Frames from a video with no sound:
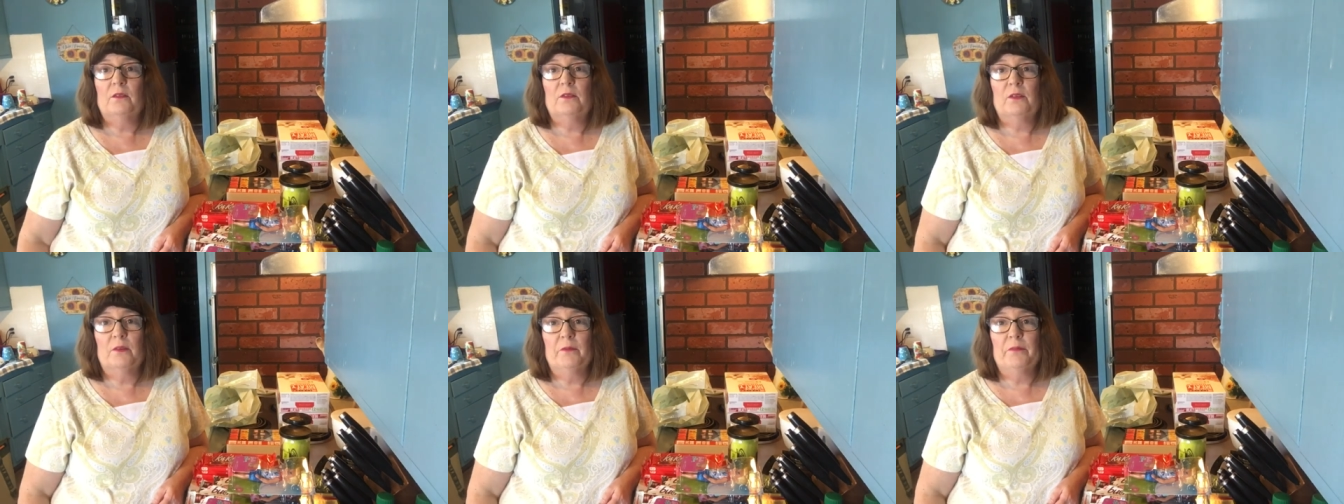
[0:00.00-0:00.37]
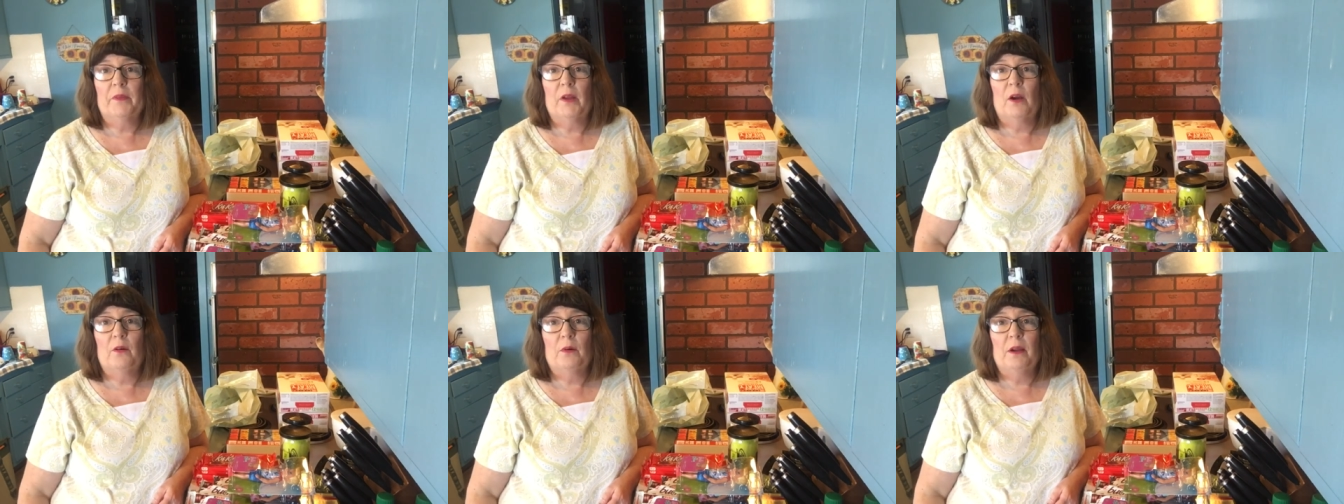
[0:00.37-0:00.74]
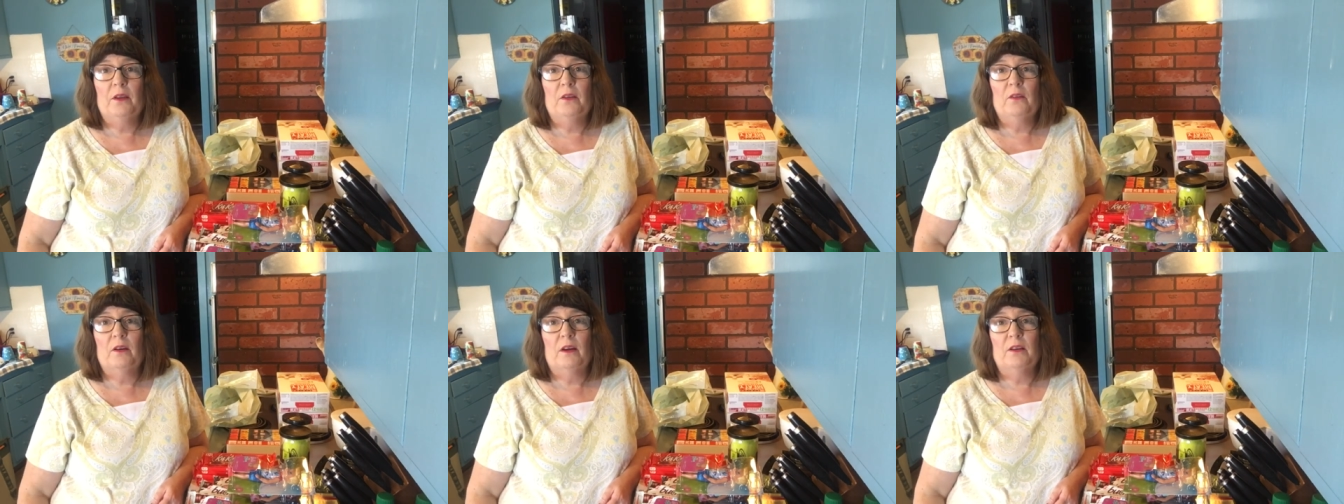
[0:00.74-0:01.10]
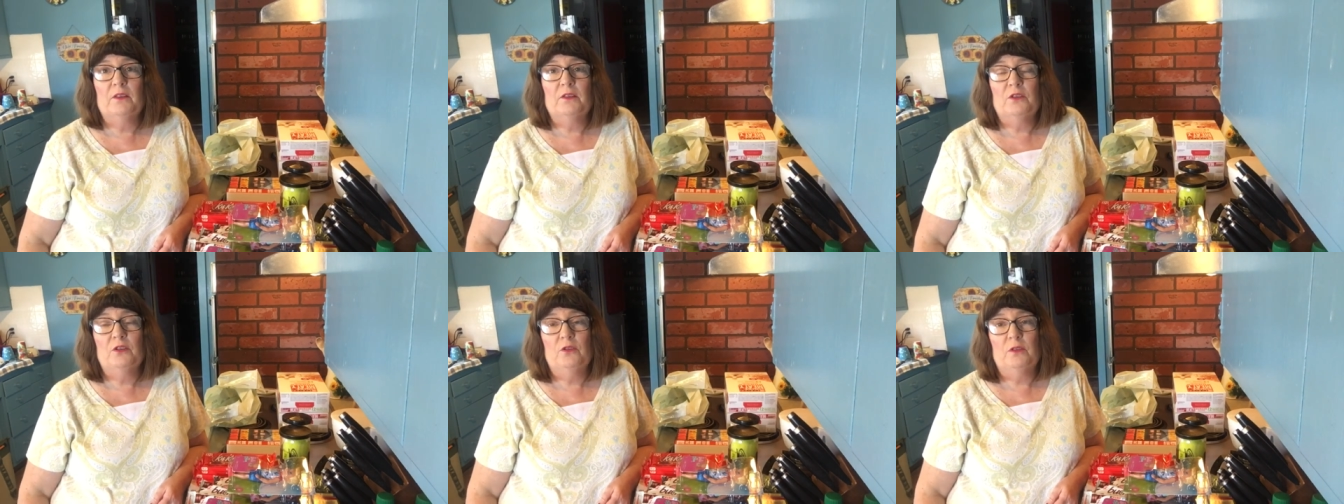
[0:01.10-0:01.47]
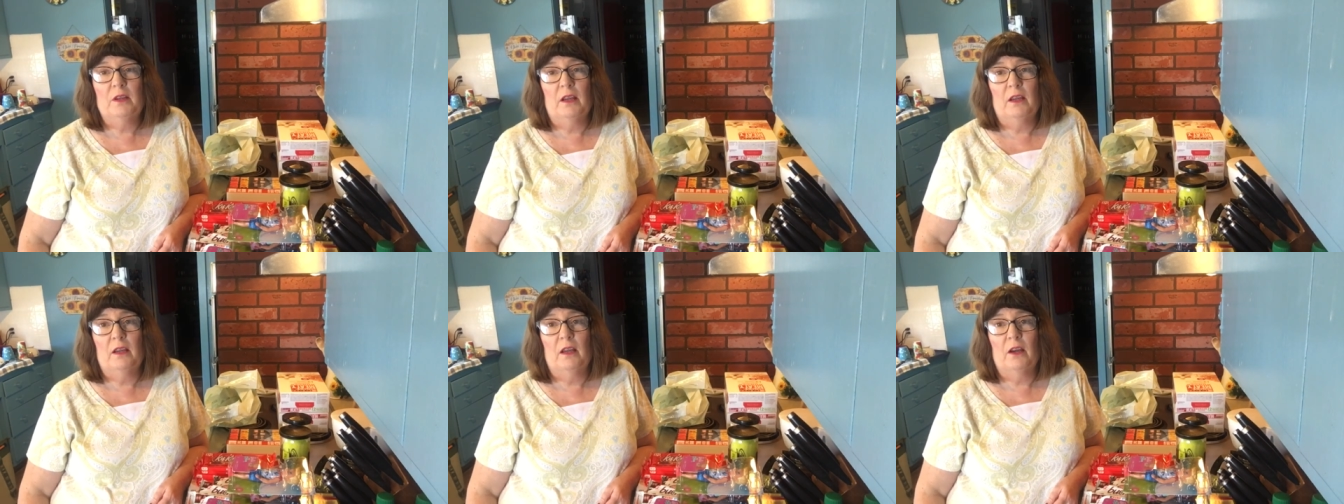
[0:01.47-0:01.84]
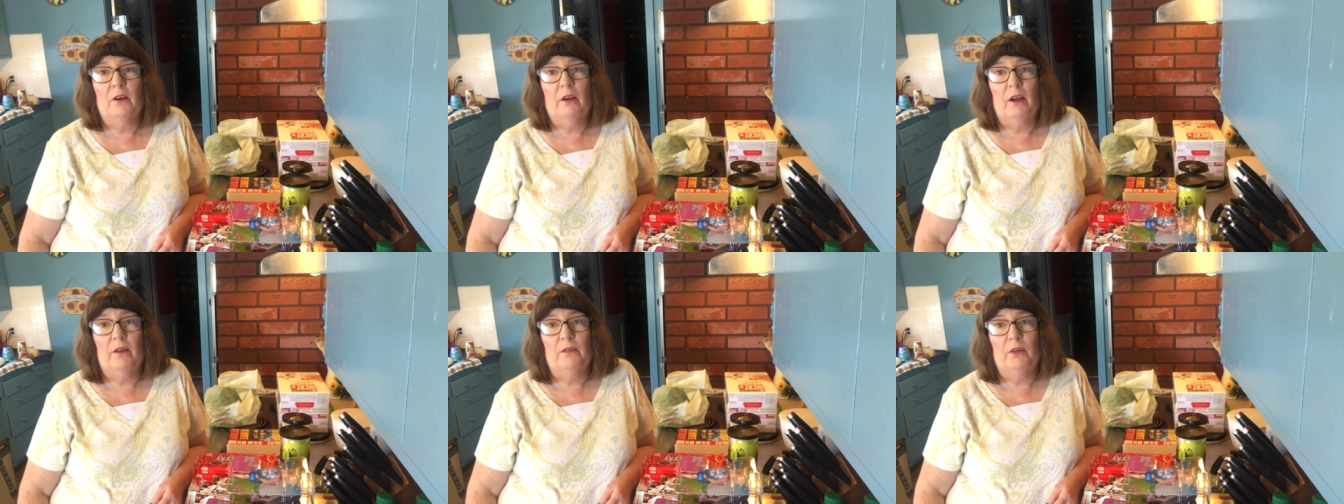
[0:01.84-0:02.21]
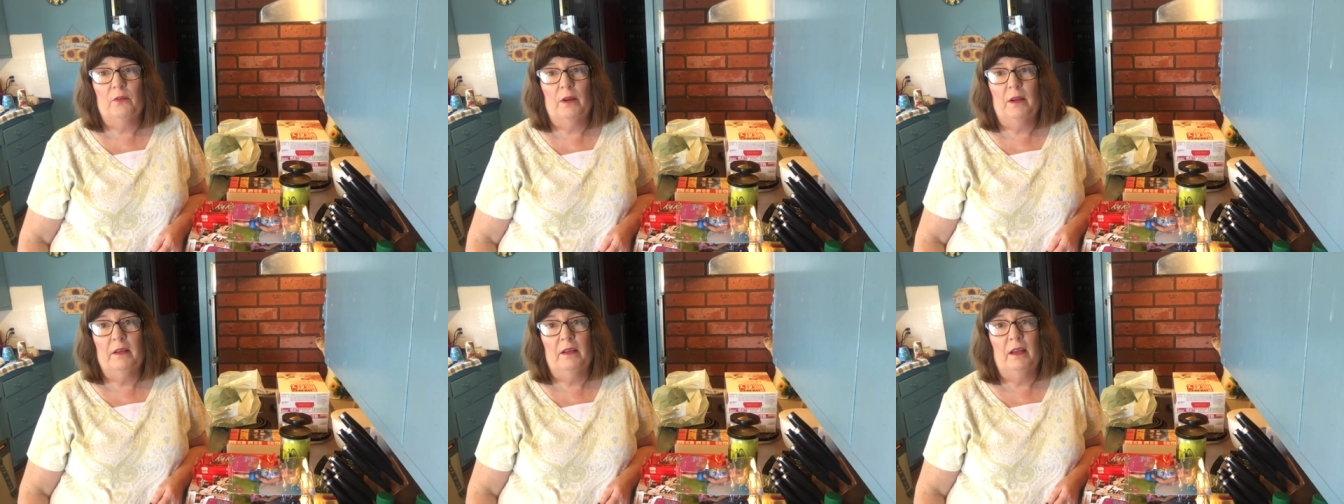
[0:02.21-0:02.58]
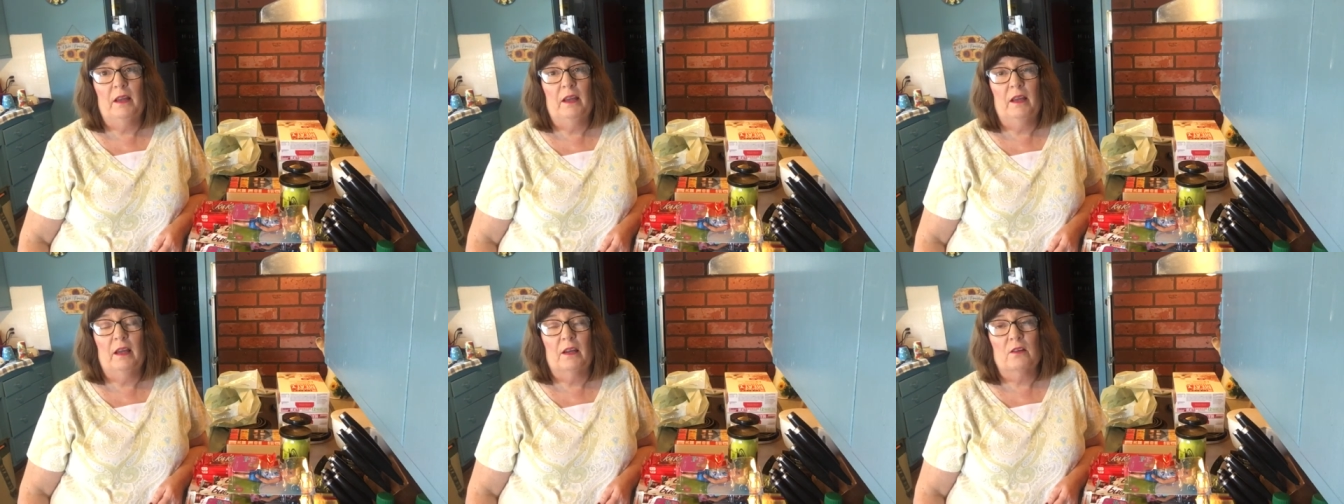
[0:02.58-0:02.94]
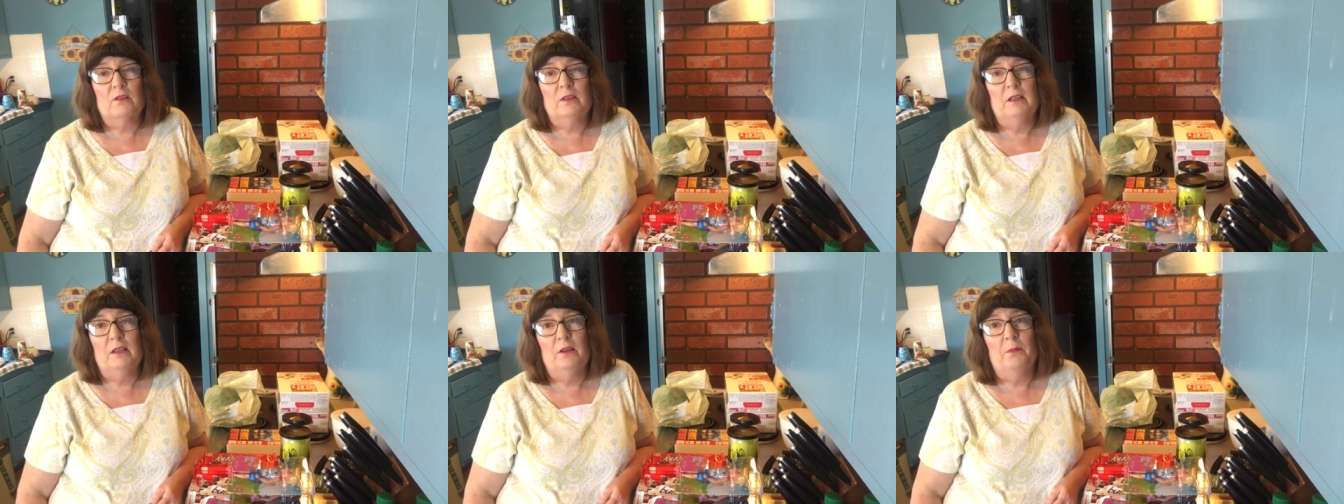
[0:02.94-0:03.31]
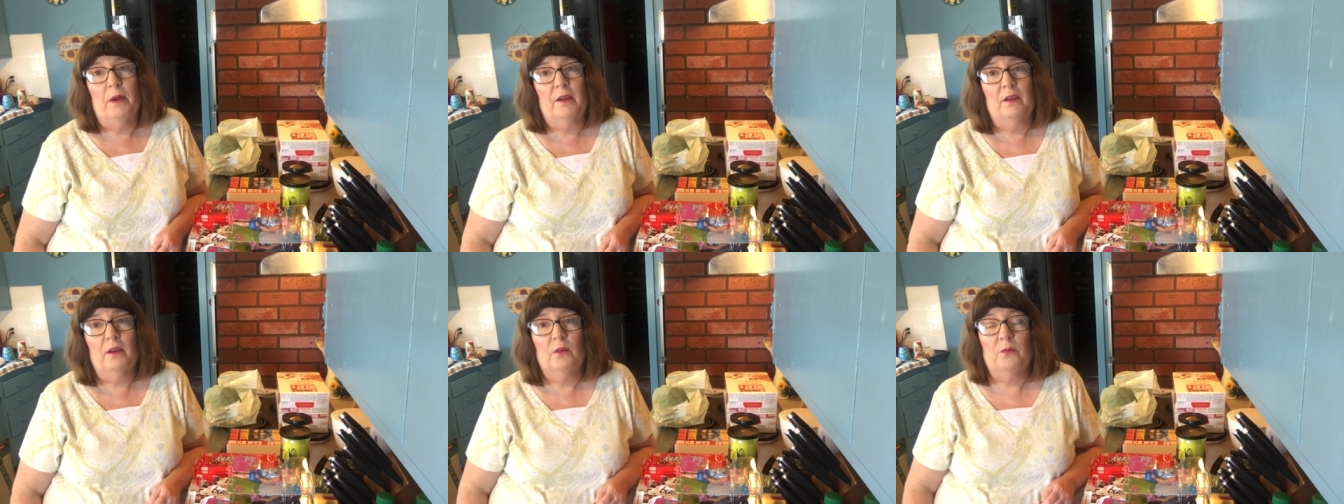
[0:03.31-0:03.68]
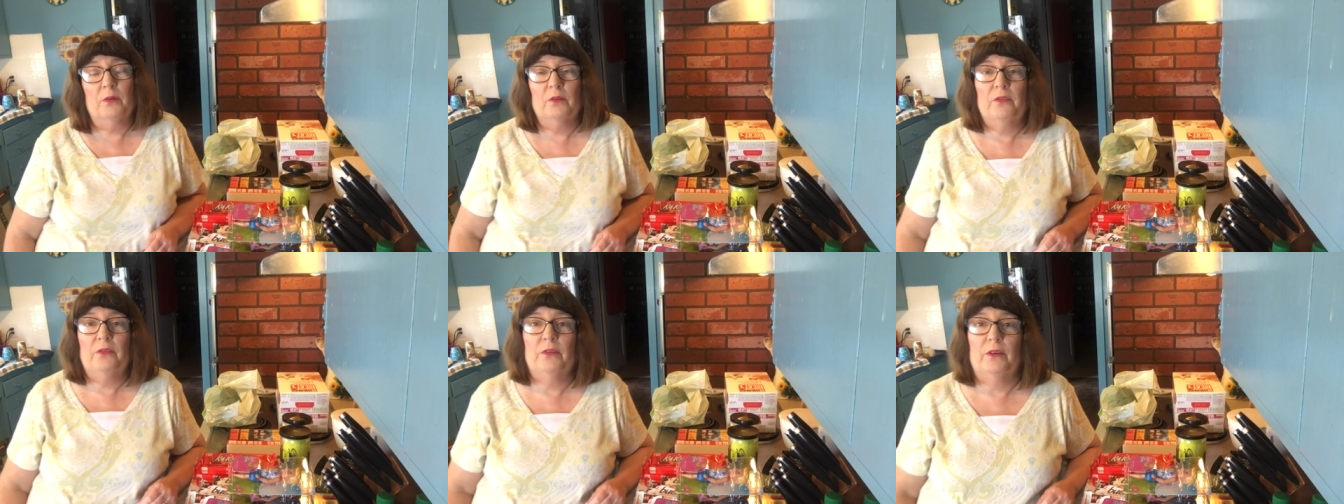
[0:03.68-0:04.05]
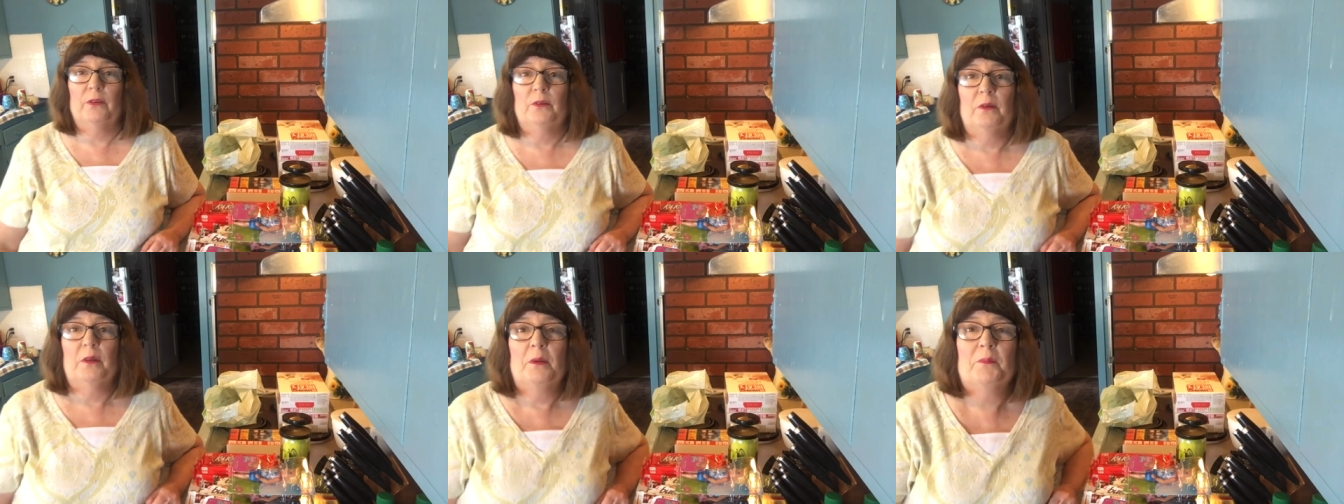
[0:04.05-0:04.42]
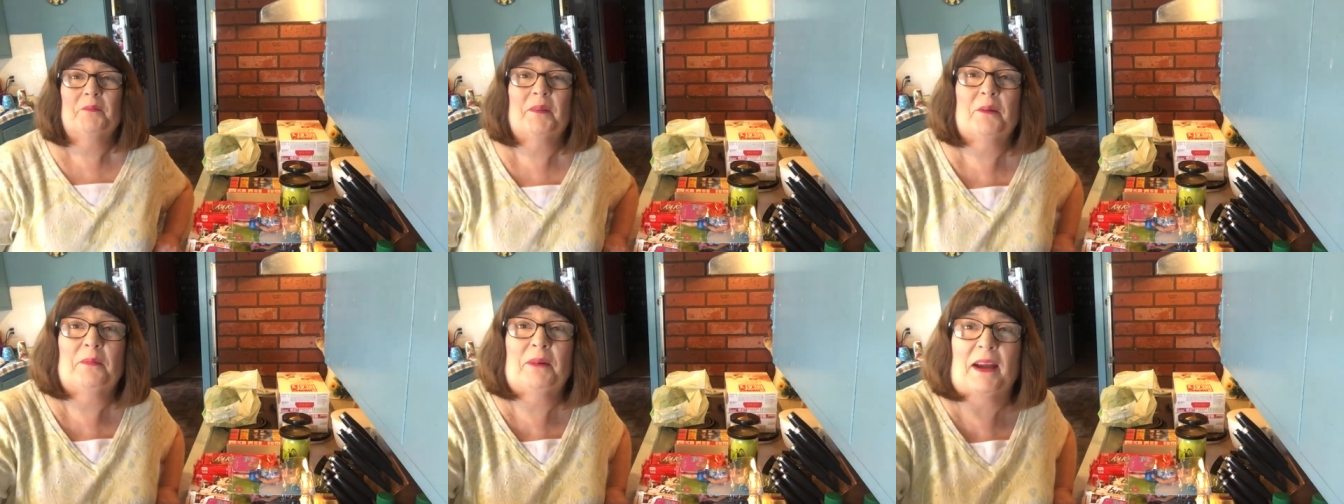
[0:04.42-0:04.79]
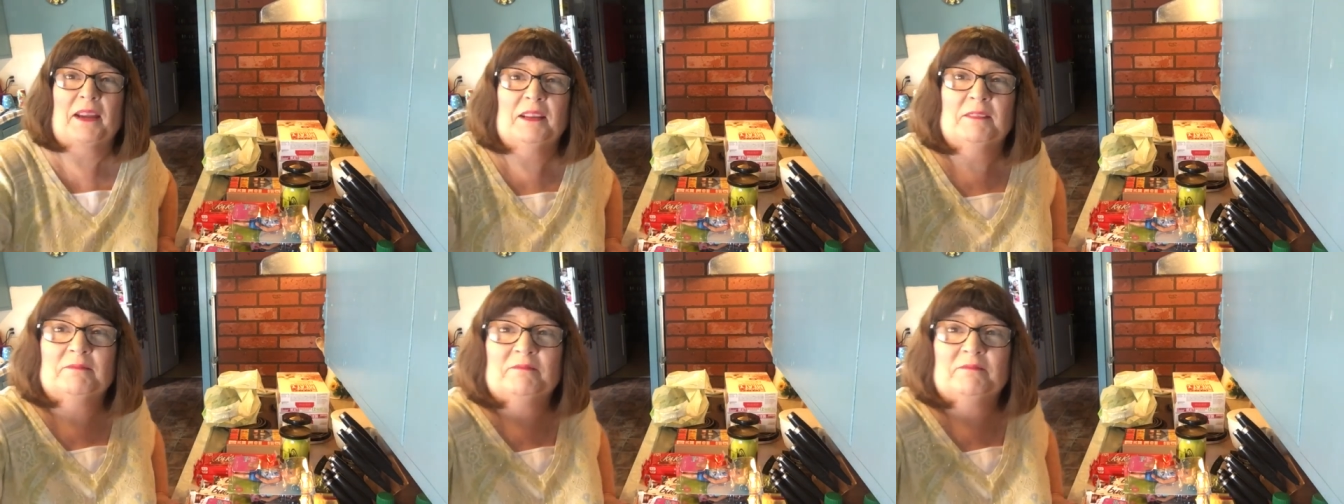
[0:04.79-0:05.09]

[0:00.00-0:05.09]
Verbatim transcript: So, all right, you guys, you take care. Have a great day, and I'll see you back here real soon. Bye-bye.